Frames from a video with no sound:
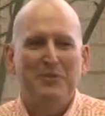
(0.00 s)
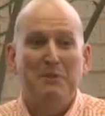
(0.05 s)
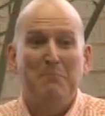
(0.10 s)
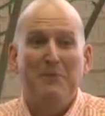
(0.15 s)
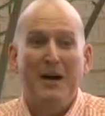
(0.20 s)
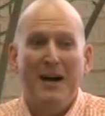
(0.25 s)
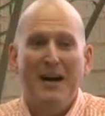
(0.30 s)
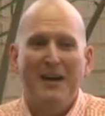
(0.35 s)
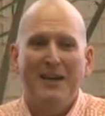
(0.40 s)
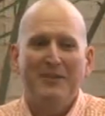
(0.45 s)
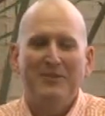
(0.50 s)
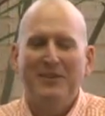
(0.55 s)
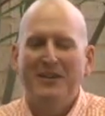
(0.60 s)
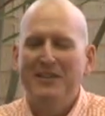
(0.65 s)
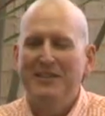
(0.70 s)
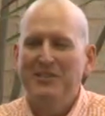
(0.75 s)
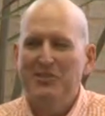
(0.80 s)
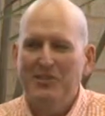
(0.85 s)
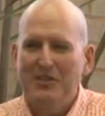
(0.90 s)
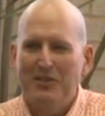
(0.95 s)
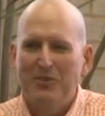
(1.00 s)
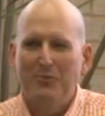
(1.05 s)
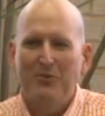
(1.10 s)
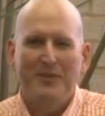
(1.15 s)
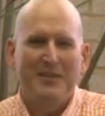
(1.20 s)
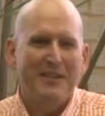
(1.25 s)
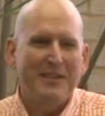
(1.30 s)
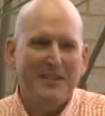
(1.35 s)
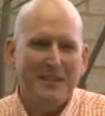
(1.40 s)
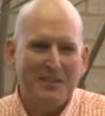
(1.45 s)
with a mine, right? So
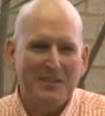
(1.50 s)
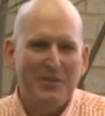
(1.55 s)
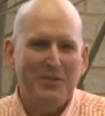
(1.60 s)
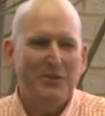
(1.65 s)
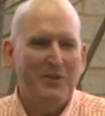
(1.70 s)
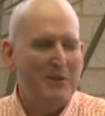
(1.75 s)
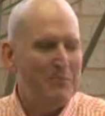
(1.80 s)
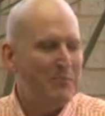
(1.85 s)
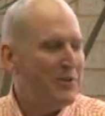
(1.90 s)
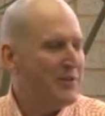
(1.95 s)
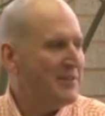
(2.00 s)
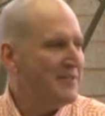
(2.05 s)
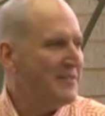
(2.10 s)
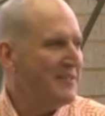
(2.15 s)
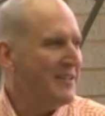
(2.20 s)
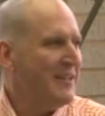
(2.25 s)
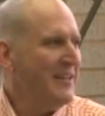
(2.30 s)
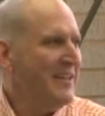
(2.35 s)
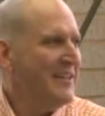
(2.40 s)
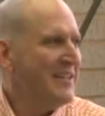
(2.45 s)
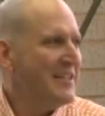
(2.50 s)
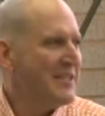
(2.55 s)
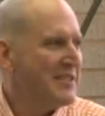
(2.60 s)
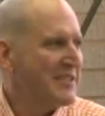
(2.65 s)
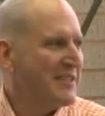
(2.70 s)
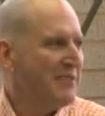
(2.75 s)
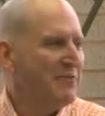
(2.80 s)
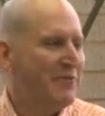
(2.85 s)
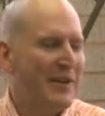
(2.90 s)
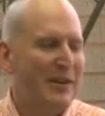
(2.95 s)
what did he do? He put
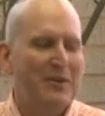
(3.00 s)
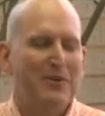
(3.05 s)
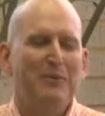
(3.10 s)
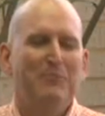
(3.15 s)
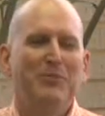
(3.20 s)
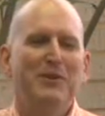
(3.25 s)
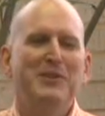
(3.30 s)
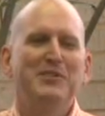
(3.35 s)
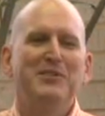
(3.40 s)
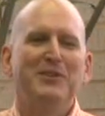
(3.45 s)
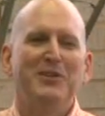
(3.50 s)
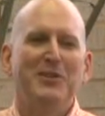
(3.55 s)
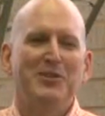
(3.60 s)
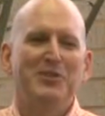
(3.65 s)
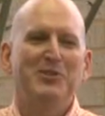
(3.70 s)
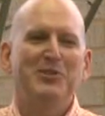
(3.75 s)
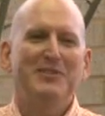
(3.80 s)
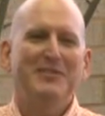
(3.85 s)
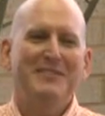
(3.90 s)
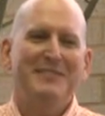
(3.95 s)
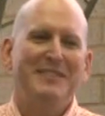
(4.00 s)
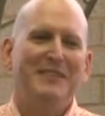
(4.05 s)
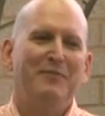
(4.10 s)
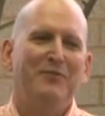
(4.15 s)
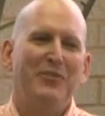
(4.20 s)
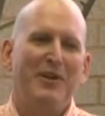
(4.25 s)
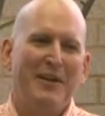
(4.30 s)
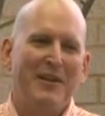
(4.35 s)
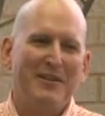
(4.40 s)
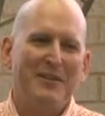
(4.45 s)
his Confederate prisoners in
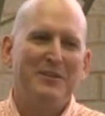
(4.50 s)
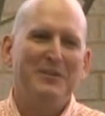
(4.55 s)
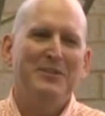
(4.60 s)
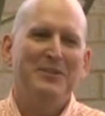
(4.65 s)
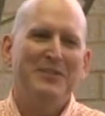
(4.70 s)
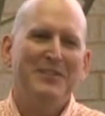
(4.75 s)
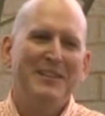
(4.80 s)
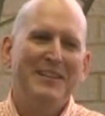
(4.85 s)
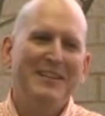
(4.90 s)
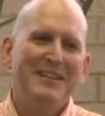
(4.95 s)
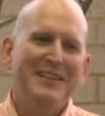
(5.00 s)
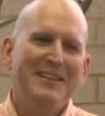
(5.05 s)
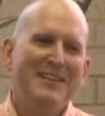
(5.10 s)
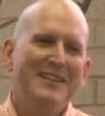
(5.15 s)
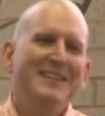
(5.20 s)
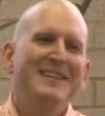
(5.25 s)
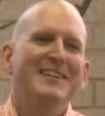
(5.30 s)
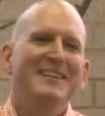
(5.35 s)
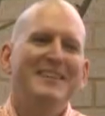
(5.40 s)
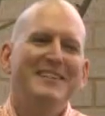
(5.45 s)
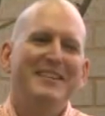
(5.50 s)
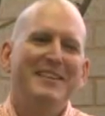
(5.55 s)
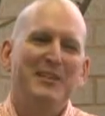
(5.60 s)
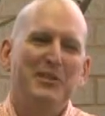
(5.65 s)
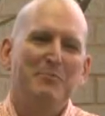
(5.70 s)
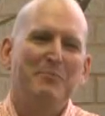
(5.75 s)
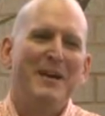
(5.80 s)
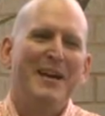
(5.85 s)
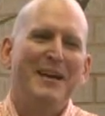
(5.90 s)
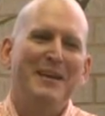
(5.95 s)
front of
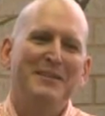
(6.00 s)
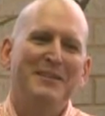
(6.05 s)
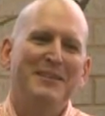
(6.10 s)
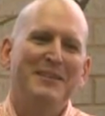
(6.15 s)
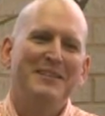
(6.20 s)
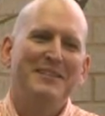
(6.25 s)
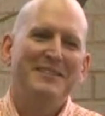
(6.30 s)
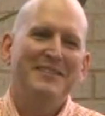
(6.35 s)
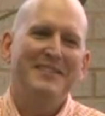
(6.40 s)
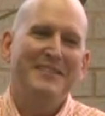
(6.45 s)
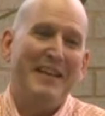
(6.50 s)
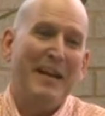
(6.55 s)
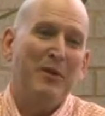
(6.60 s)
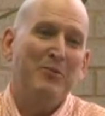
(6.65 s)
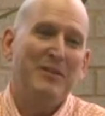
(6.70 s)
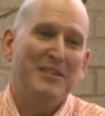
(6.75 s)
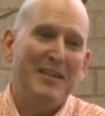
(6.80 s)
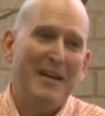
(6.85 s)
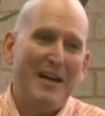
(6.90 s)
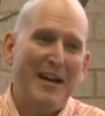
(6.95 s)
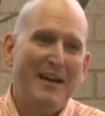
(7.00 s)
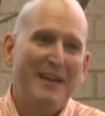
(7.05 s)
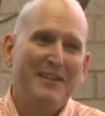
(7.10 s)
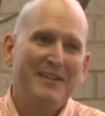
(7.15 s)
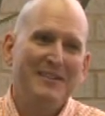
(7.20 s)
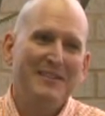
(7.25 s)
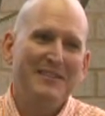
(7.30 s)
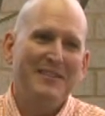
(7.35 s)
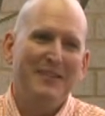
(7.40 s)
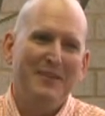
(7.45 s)
his men, and they would die.
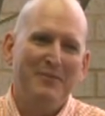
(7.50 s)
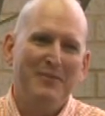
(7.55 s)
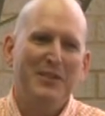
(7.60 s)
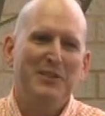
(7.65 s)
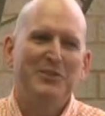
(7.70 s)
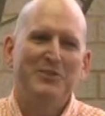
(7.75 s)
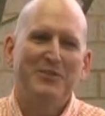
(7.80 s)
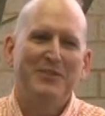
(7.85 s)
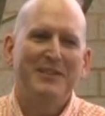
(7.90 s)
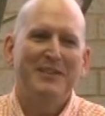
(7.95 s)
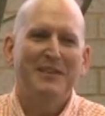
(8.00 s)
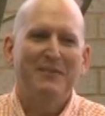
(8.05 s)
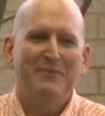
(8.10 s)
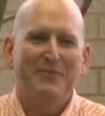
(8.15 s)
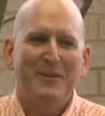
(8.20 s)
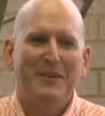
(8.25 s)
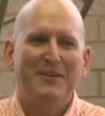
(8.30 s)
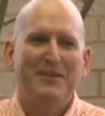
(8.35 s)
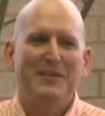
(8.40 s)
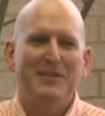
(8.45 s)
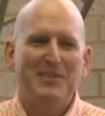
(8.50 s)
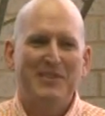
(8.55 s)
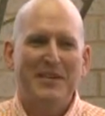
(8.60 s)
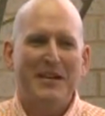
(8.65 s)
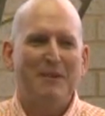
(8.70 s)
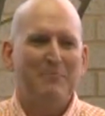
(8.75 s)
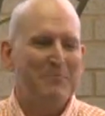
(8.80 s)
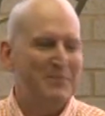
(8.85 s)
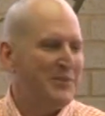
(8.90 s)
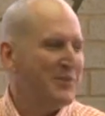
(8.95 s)
And eventually the Confederates
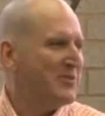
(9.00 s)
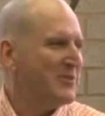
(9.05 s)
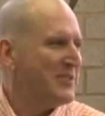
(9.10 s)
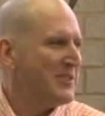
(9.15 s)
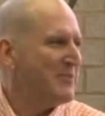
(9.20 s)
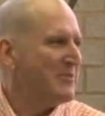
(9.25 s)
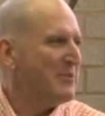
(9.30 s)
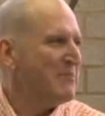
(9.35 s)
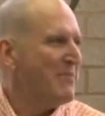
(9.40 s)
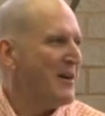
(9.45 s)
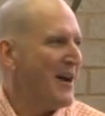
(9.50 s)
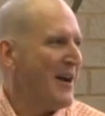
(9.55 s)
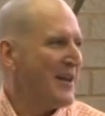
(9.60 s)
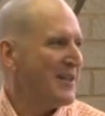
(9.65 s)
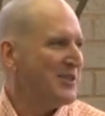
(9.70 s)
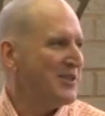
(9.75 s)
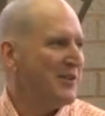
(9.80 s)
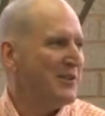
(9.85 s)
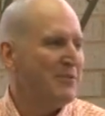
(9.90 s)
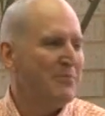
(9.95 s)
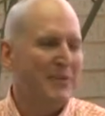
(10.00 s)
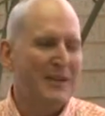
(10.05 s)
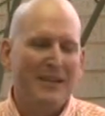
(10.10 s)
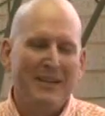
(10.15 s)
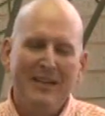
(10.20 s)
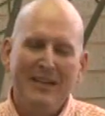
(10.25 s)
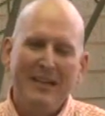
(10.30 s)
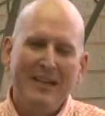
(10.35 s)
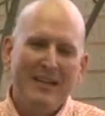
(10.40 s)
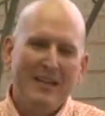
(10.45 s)
stopped doing some of the mines. So, I
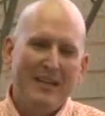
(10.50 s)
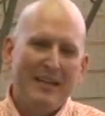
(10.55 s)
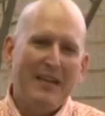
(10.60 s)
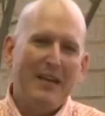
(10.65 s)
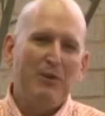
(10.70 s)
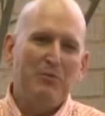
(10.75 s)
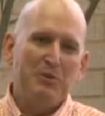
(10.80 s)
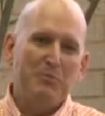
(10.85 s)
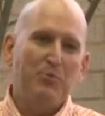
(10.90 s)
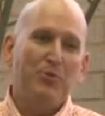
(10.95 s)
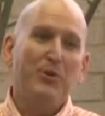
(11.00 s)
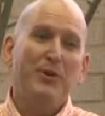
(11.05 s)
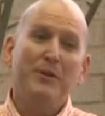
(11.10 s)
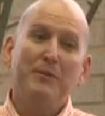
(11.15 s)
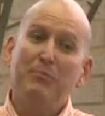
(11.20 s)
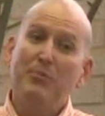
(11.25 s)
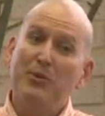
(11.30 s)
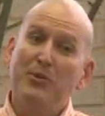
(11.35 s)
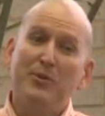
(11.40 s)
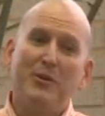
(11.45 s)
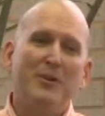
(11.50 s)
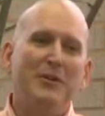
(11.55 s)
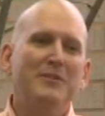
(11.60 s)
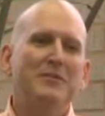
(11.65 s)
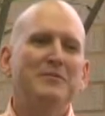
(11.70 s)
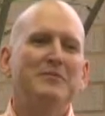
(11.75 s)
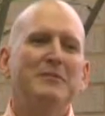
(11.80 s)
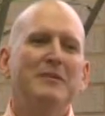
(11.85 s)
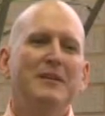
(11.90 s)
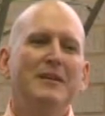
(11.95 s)
mean, he was pretty brutal,
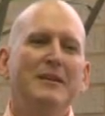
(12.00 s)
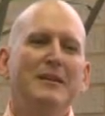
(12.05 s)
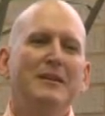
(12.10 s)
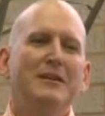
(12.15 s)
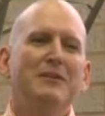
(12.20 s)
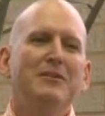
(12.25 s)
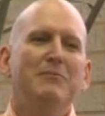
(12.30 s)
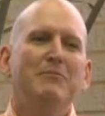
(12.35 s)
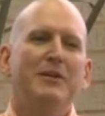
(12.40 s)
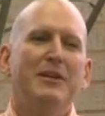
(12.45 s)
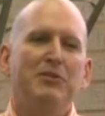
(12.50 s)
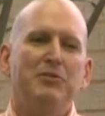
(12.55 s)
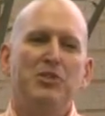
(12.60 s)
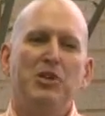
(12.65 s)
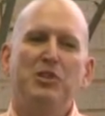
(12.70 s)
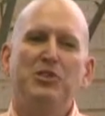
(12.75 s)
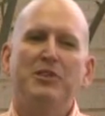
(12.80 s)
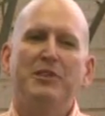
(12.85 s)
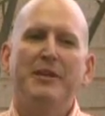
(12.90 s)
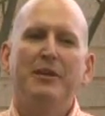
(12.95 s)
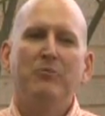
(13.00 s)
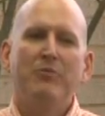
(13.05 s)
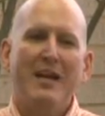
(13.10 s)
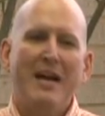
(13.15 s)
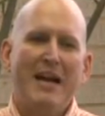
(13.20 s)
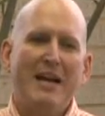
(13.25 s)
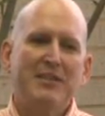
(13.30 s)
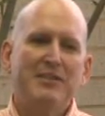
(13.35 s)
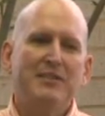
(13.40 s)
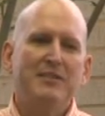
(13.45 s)
but he was usually in
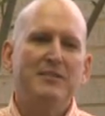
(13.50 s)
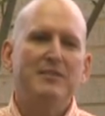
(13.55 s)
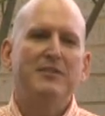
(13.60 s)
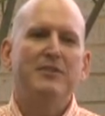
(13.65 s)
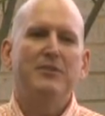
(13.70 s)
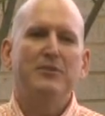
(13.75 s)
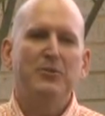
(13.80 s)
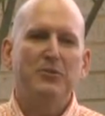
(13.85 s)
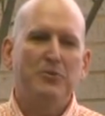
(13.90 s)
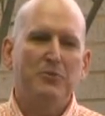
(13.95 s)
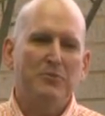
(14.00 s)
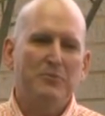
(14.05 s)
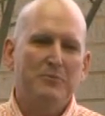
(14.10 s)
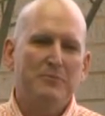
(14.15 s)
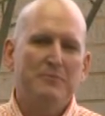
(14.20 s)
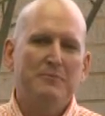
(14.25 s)
reaction to